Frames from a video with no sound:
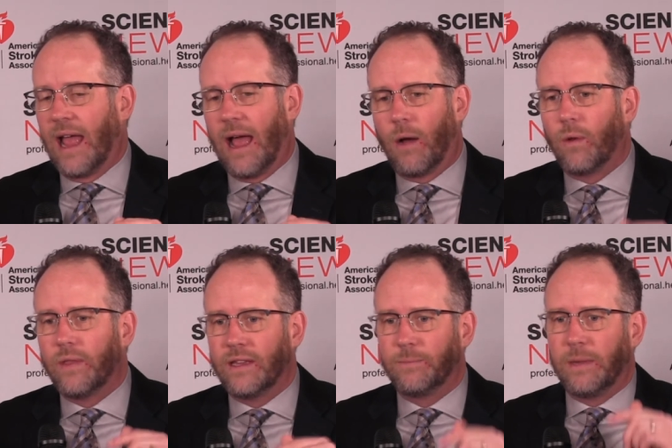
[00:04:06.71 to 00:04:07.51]
How will
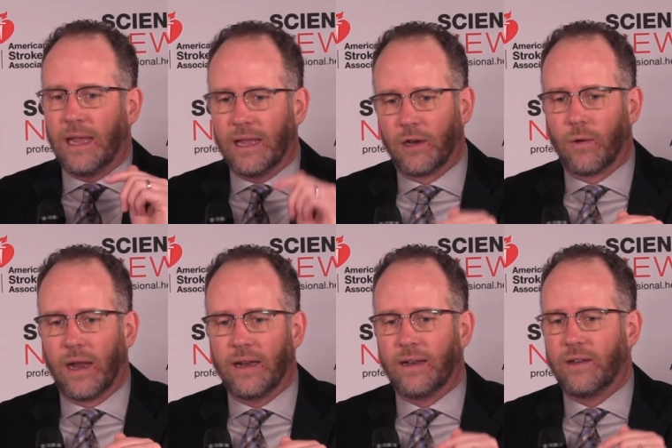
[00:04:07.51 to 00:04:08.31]
these be
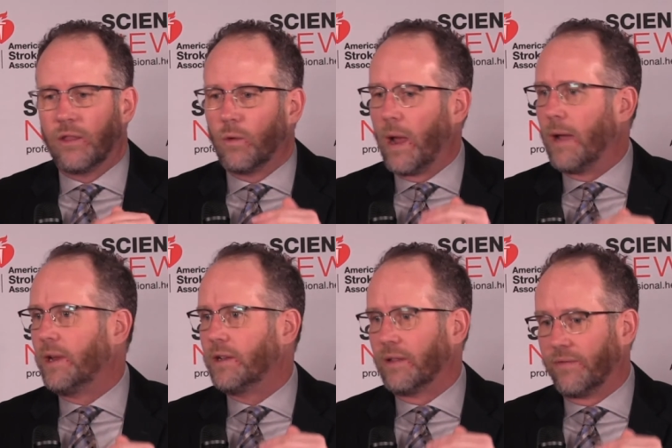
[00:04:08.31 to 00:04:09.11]
integrated into the way
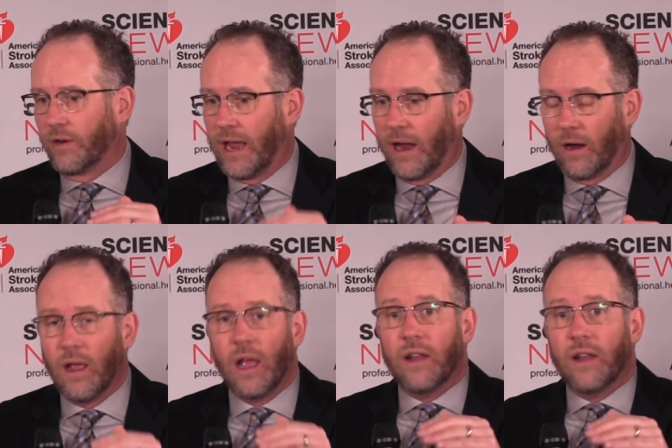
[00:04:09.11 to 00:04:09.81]
we deliver care?